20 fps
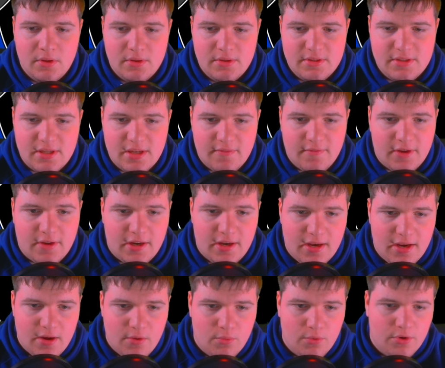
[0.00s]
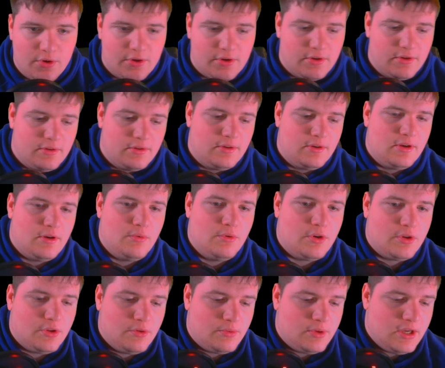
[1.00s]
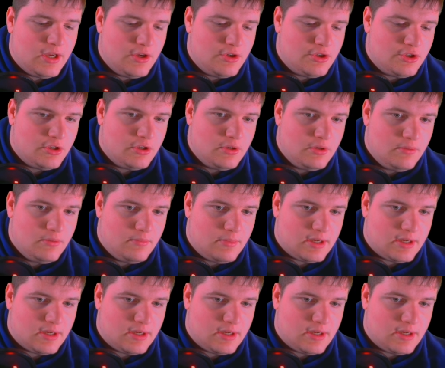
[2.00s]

Save on a network location,